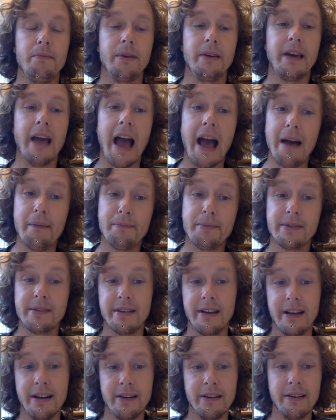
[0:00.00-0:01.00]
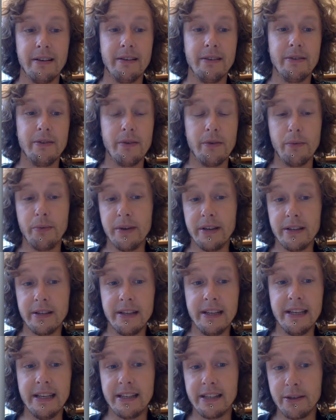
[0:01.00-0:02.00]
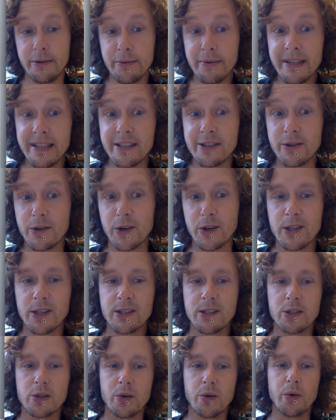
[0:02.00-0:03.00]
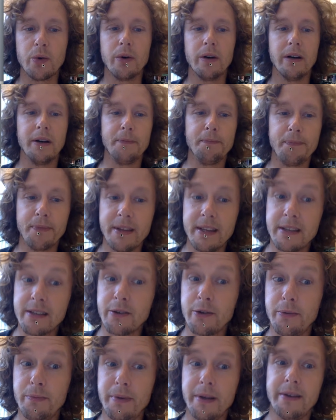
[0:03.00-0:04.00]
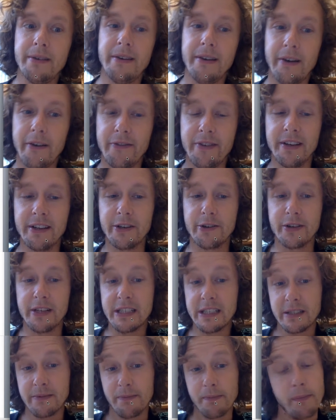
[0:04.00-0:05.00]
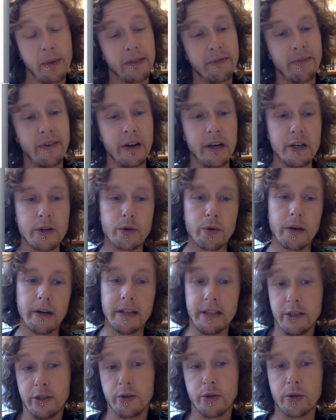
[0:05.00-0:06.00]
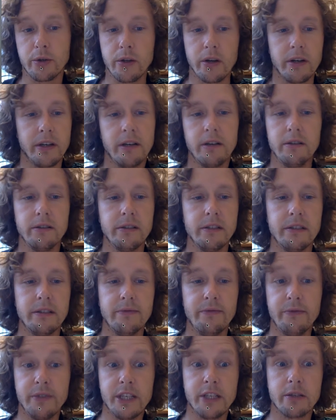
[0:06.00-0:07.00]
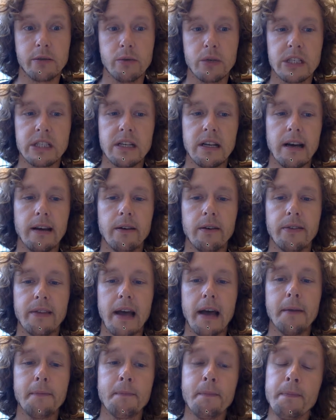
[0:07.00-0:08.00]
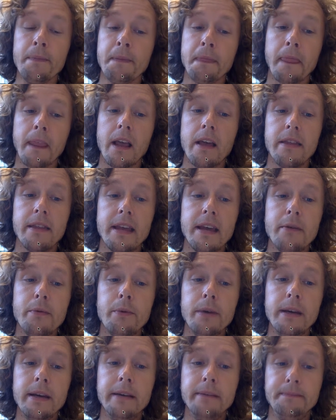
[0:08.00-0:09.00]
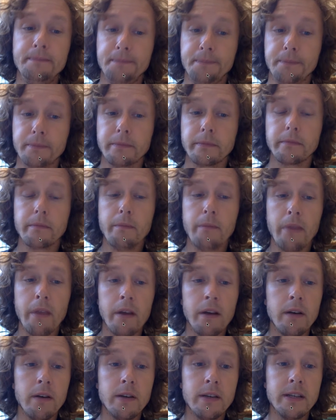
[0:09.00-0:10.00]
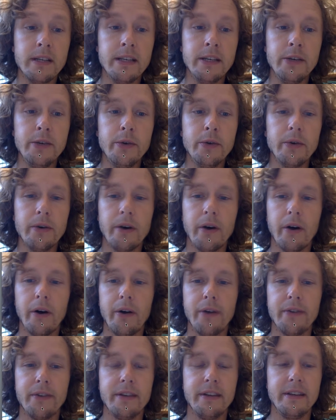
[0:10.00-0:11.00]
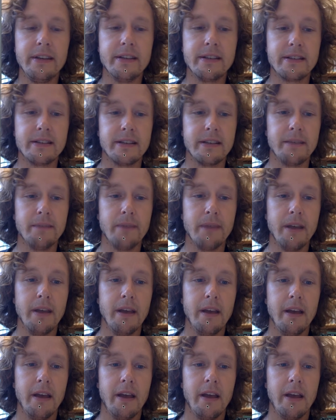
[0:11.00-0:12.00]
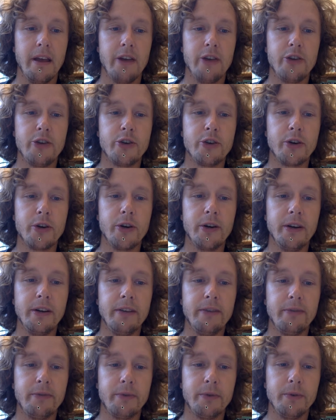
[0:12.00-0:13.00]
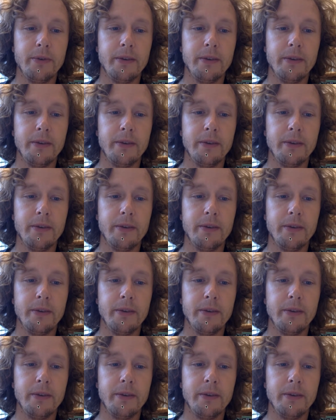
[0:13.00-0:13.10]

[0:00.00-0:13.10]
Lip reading: gaps and needed research. So this could be of interest, but very short. It's a short article, so it's just one slide on that. Then we continue on this journey through